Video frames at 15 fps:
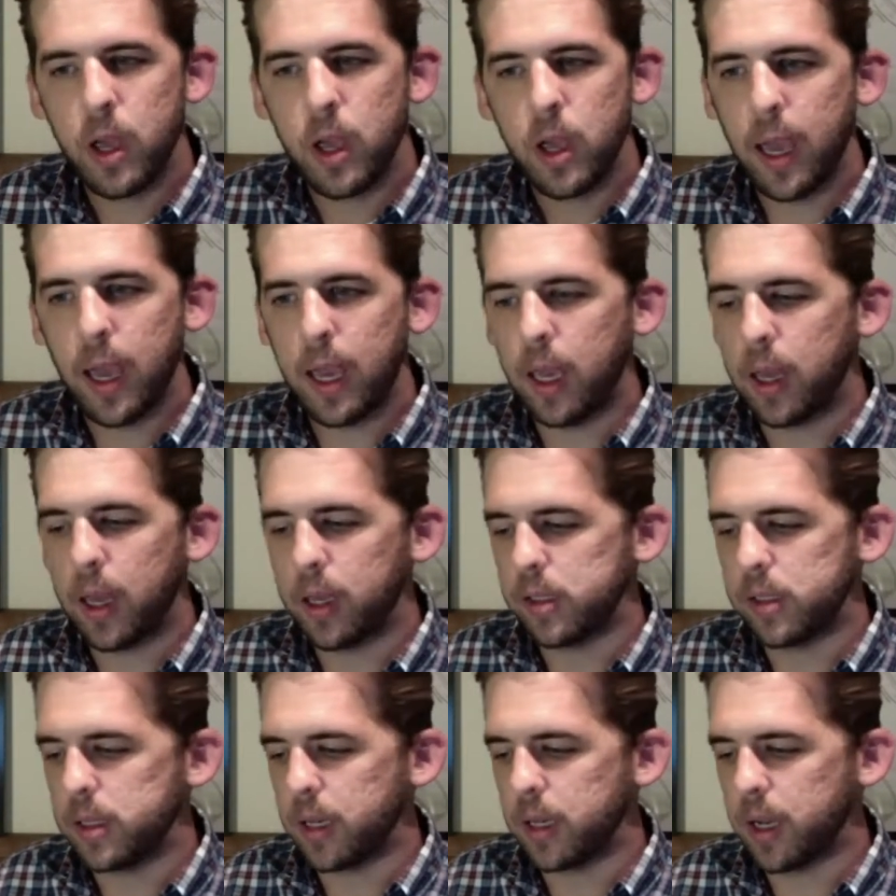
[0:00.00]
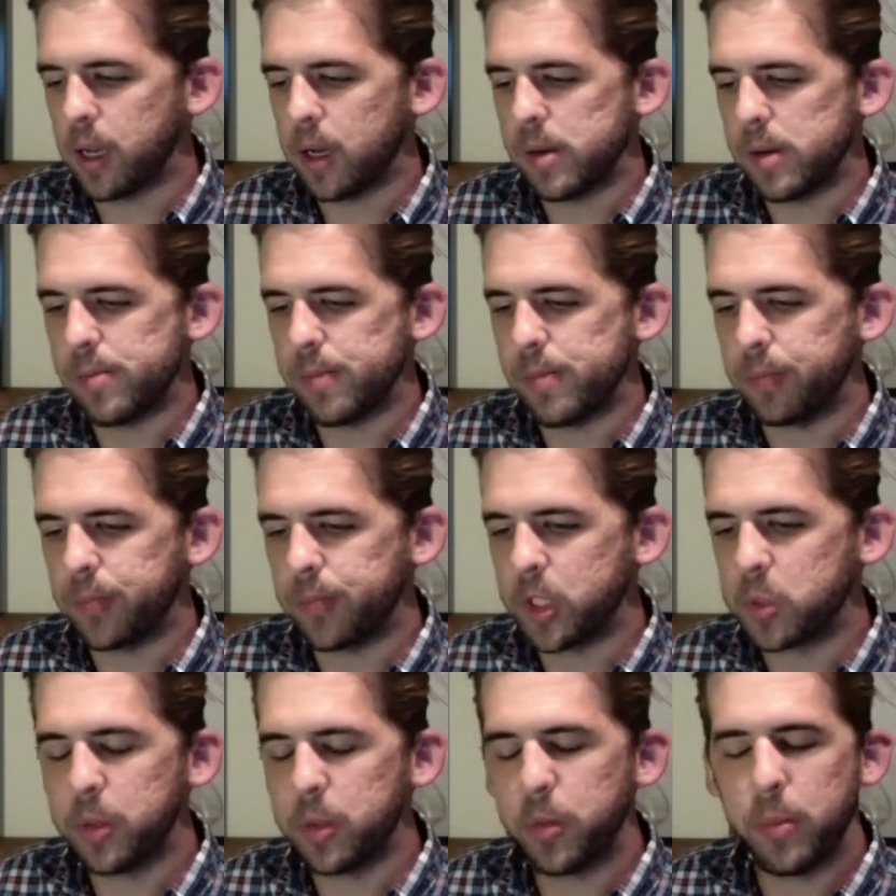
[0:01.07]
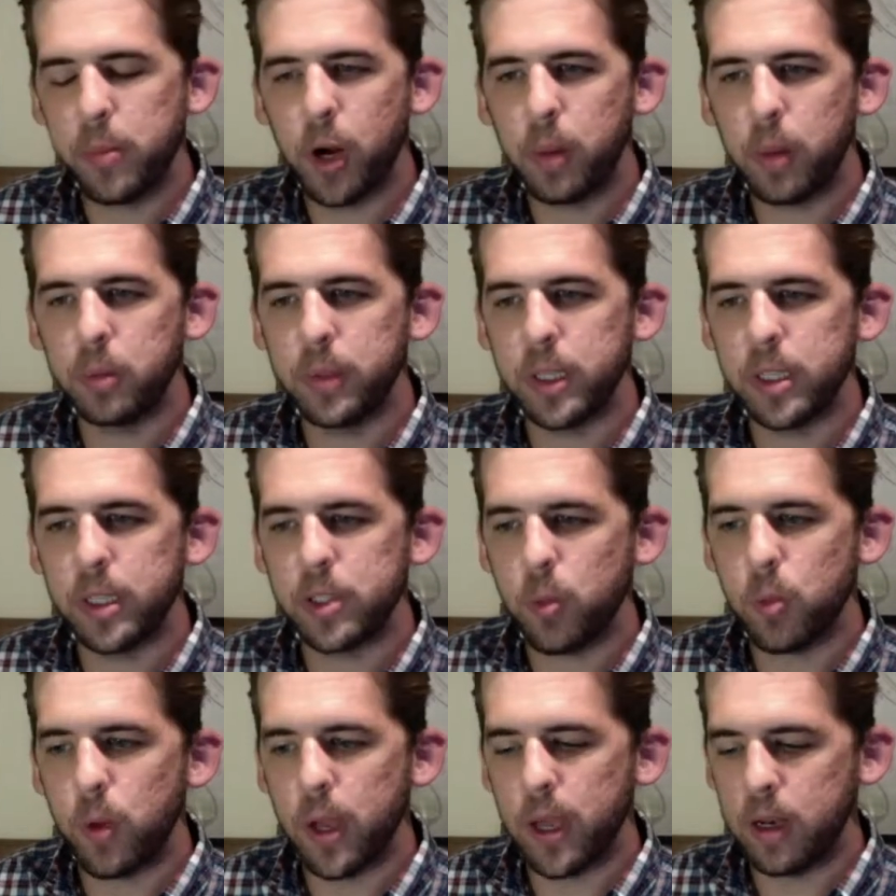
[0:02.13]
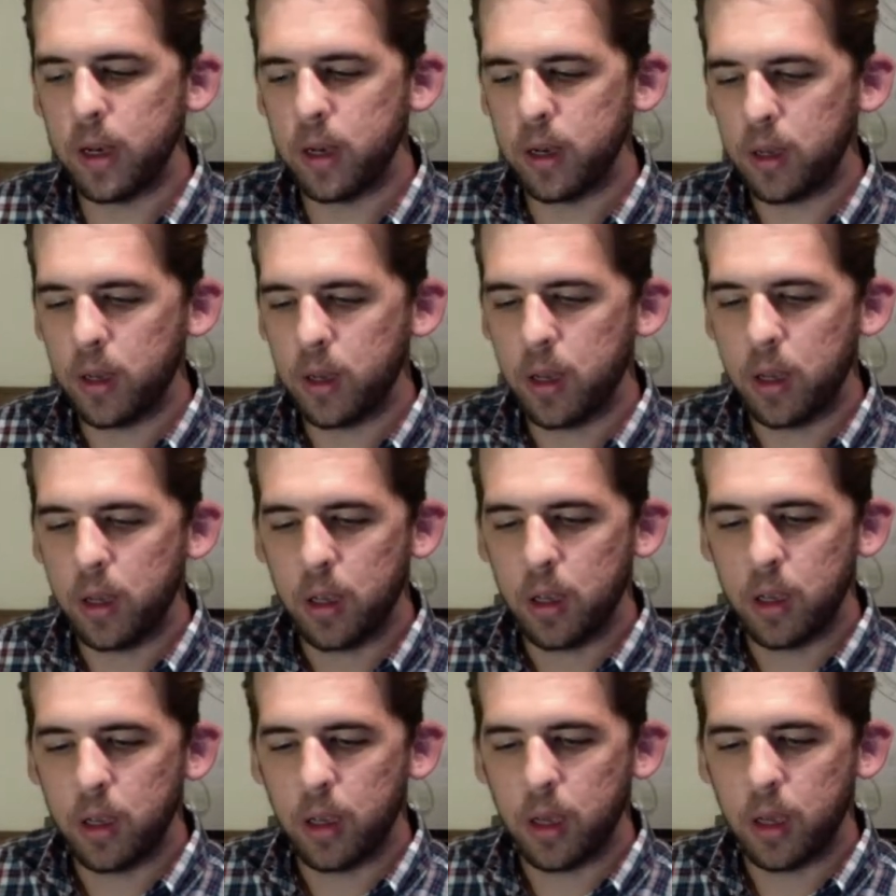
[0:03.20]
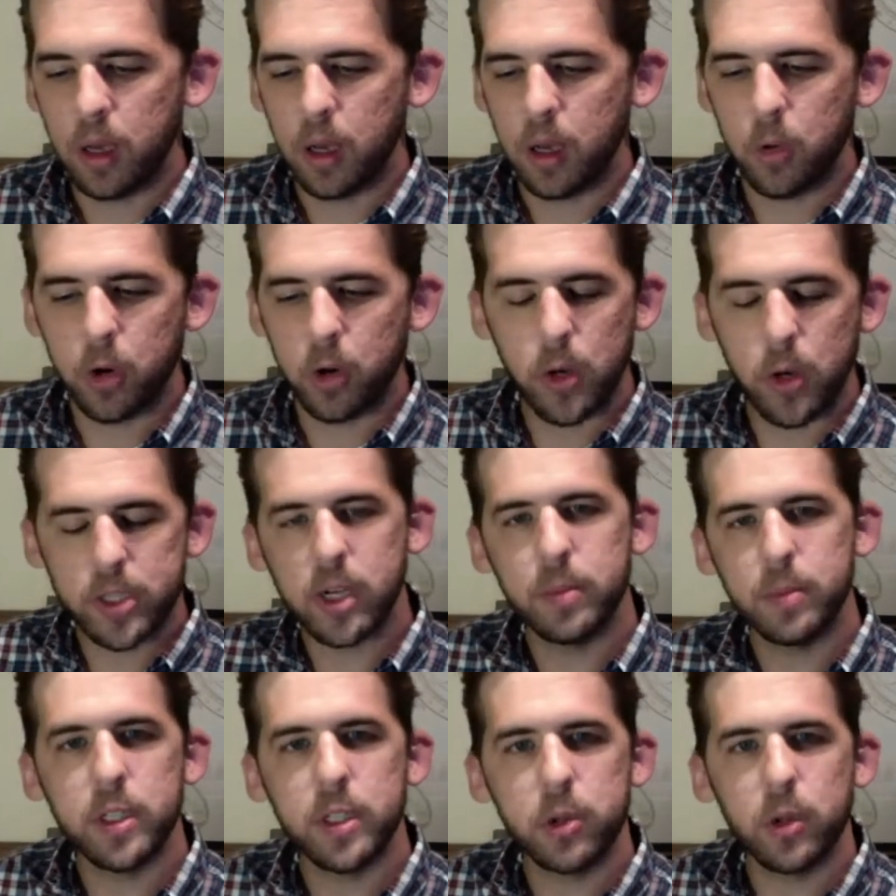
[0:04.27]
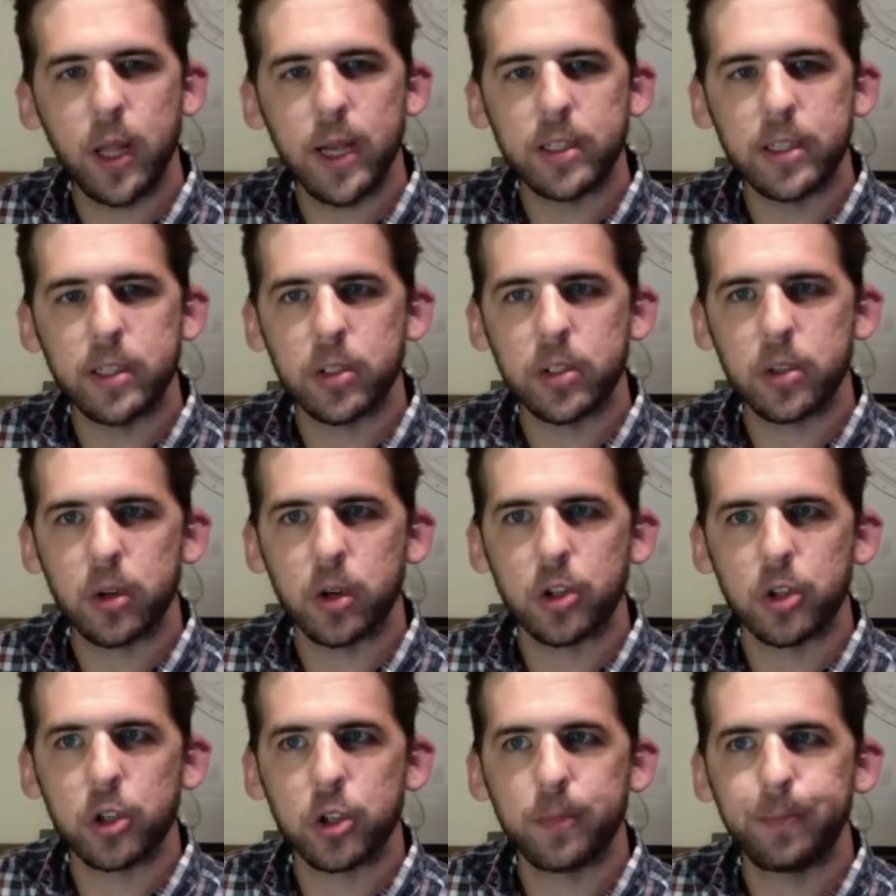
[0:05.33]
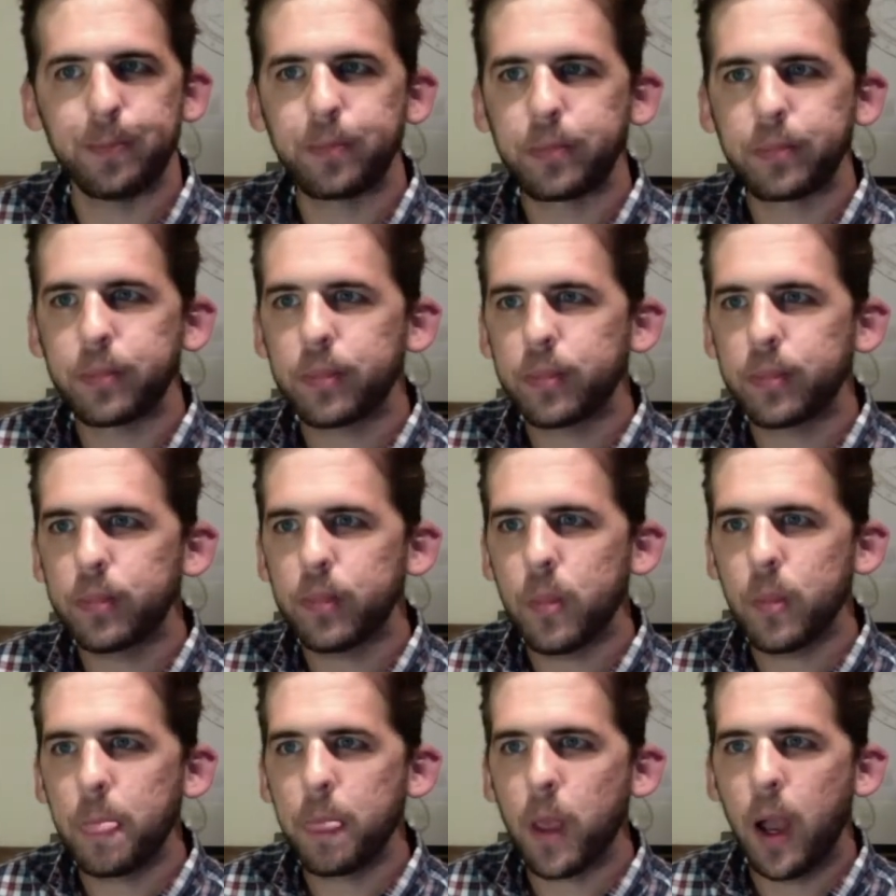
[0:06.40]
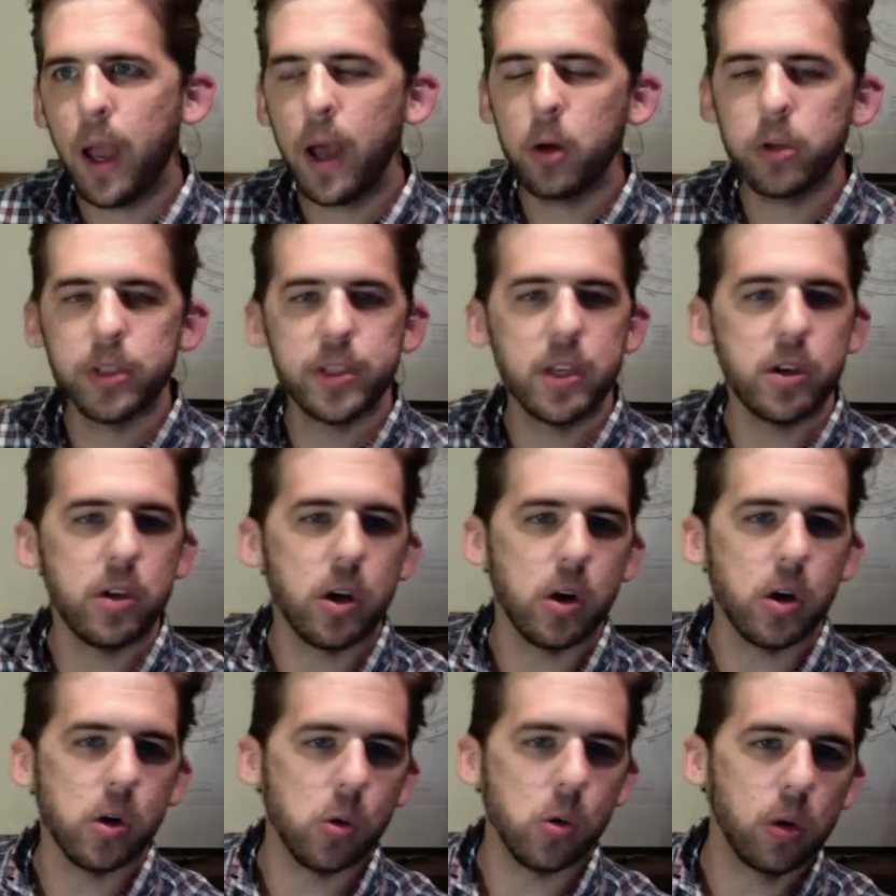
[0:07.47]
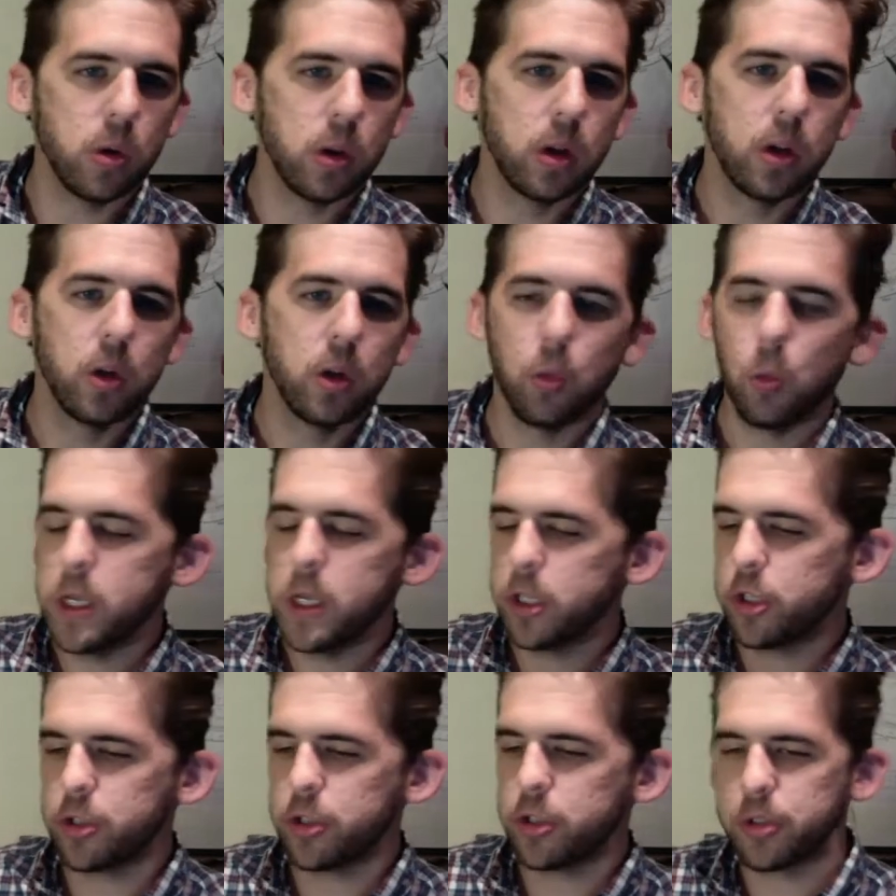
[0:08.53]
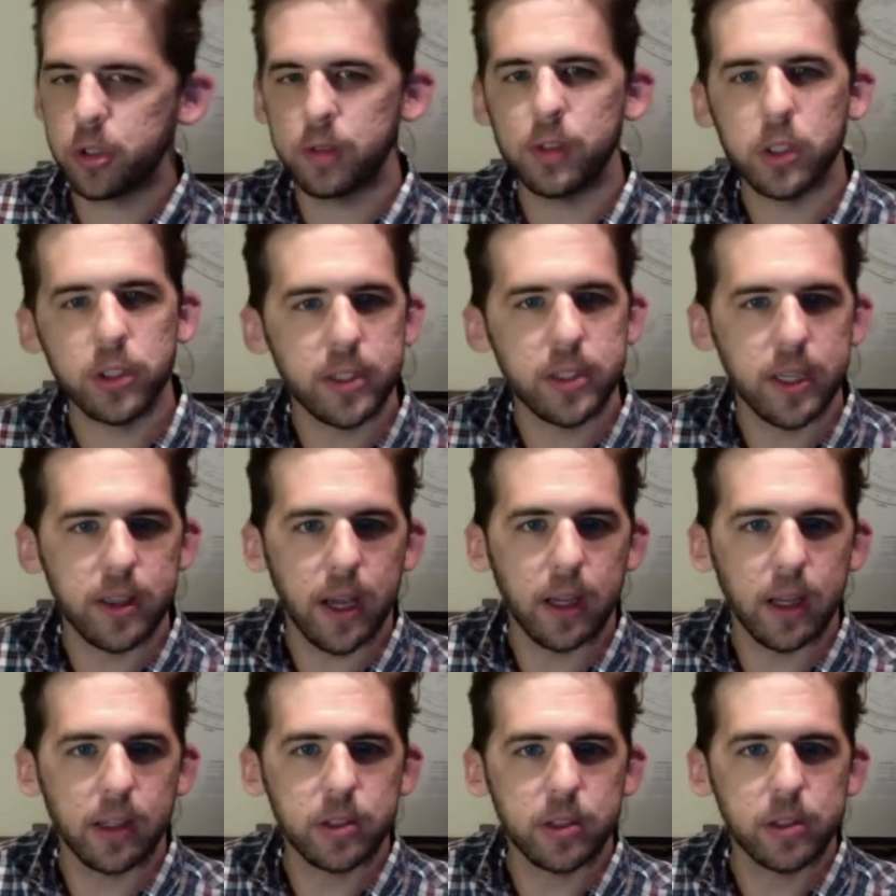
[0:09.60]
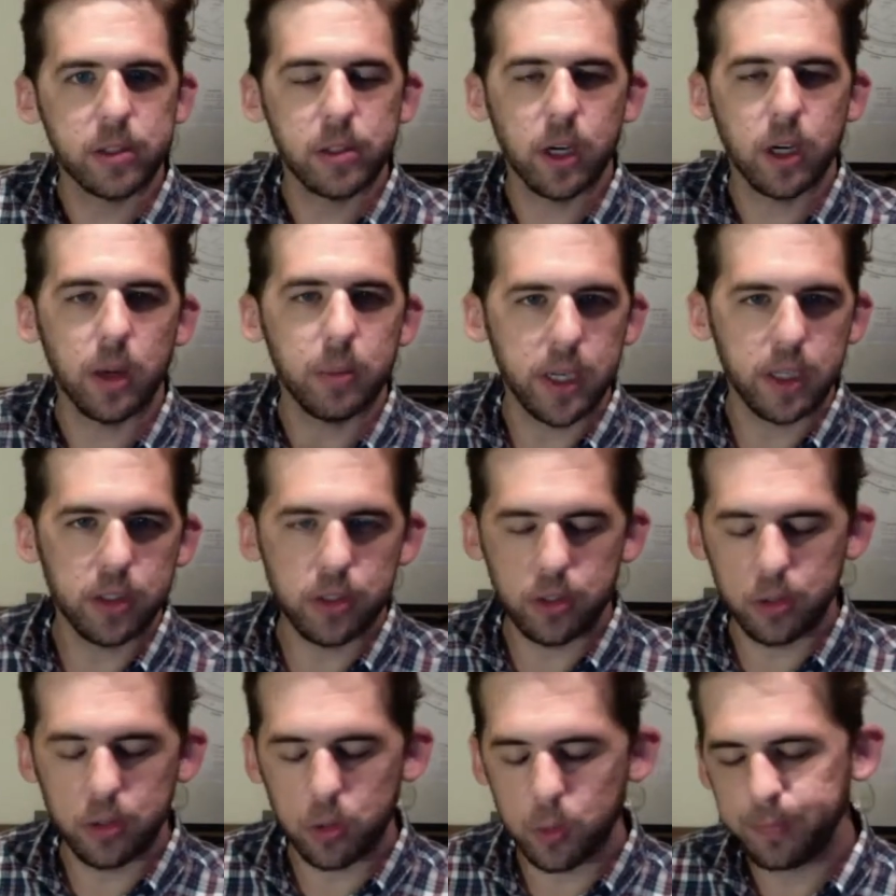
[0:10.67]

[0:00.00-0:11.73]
And the split brain problem is when a request comes into Elasticsearch. How does it know which server to send that update to?